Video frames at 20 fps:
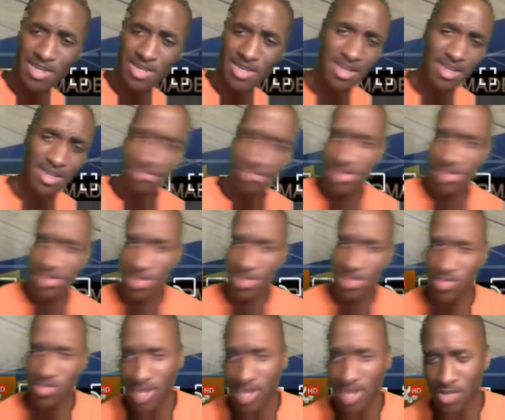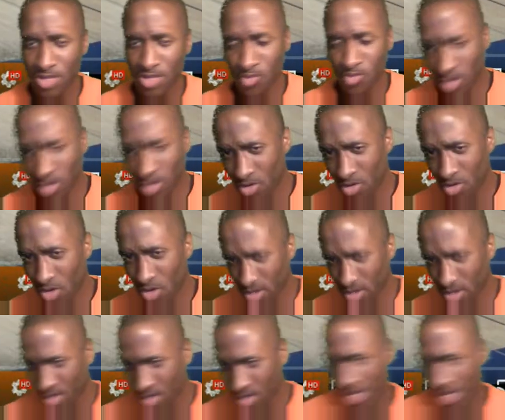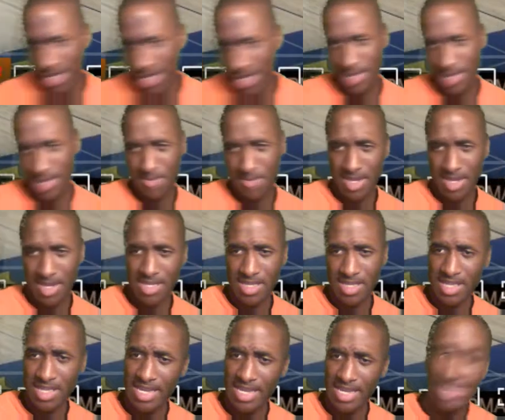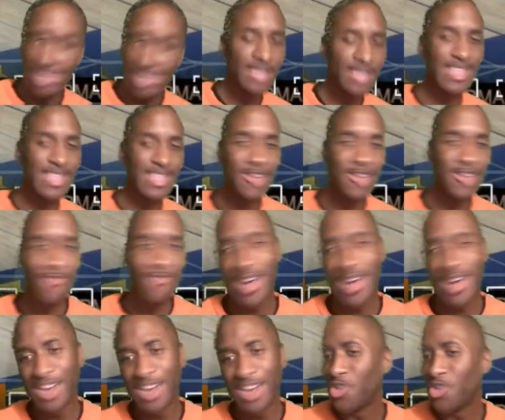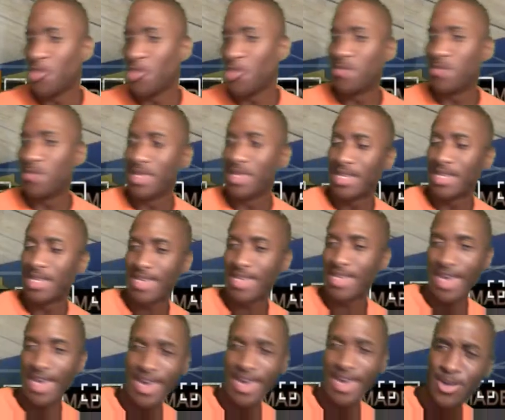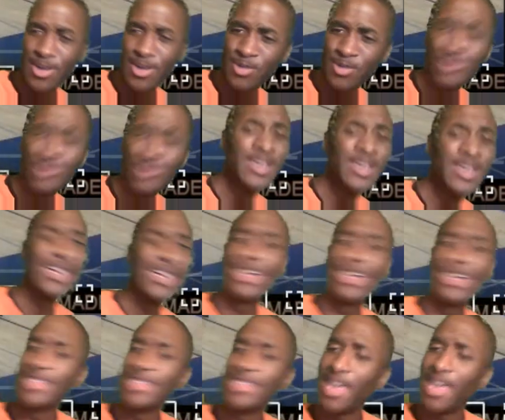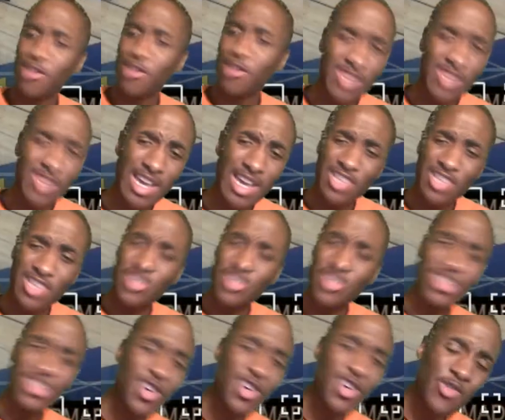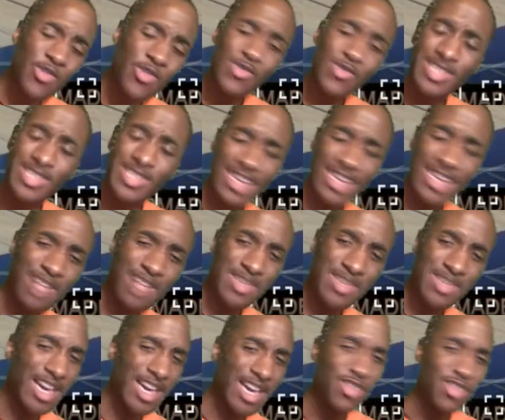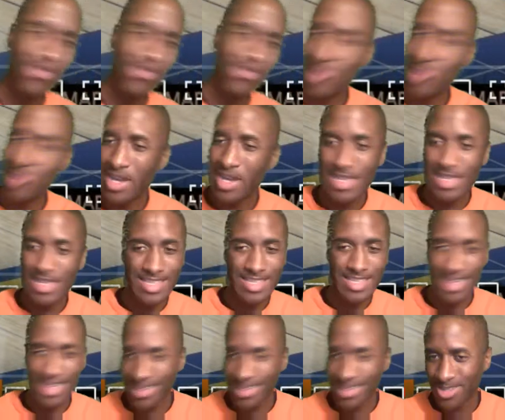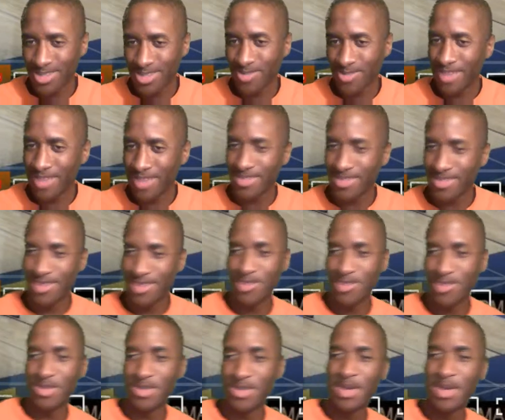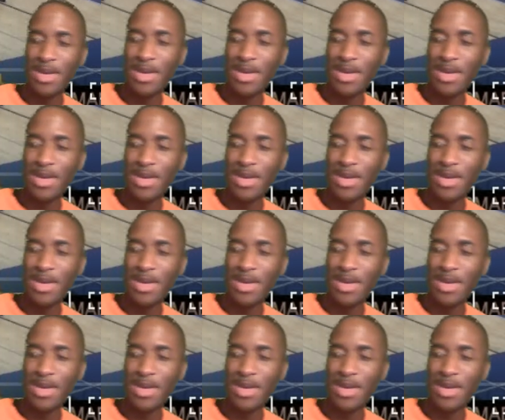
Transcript: a couple of things you got to work on. Being the lead, getting that wide open look angle. And now we got to show Solomon how to run and hustle out there on the